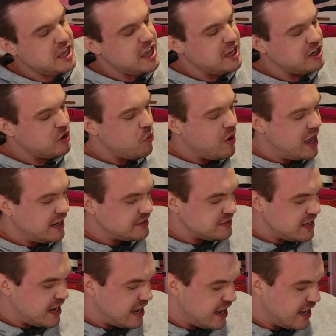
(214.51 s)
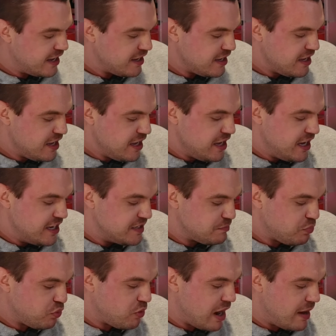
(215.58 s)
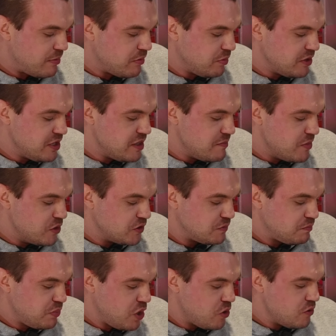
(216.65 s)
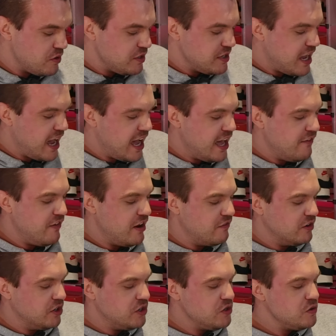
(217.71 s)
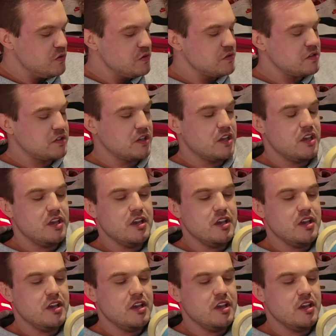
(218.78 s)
candle wax dye is probably the most potent dye I've ever used.